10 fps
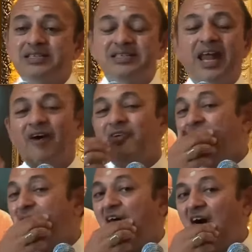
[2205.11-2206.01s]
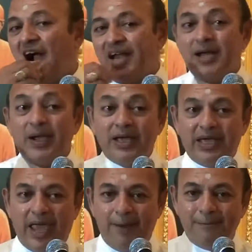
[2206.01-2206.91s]
the loving Lord
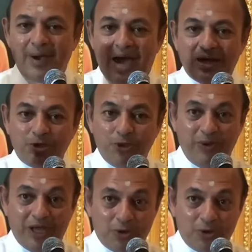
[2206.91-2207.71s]
came back to my